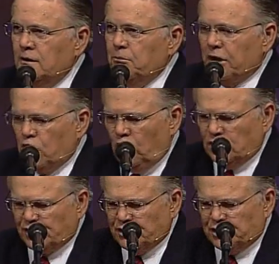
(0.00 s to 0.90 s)
because
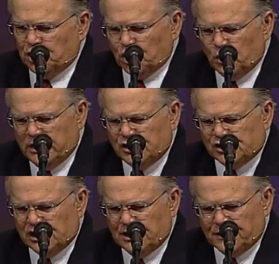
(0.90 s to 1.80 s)
until we
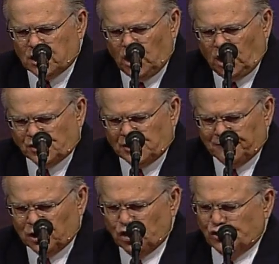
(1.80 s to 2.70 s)
see the cost of
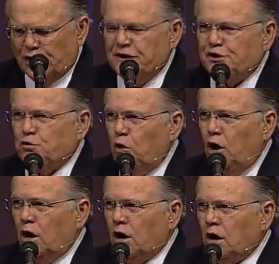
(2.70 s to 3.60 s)
losing this
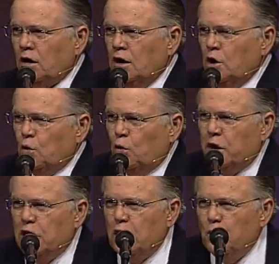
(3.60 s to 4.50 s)
war,
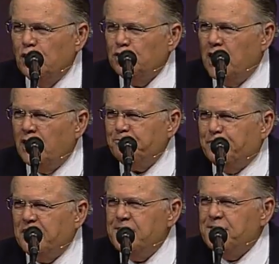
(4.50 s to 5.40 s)
we will not
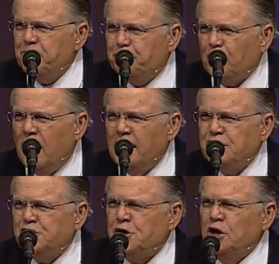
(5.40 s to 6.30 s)
pay the
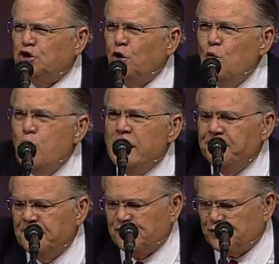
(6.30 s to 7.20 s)
price to win
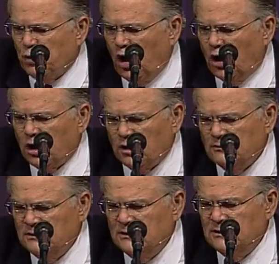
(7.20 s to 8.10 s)
this war.
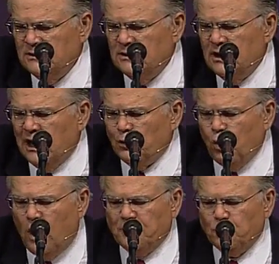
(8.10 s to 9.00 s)
And
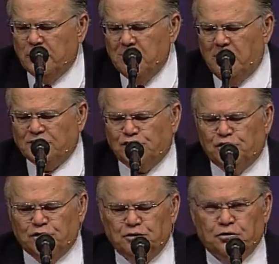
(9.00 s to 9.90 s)
what we must
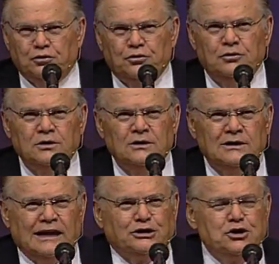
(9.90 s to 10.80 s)
do
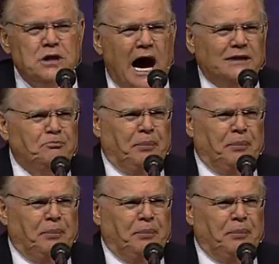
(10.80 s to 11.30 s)
is not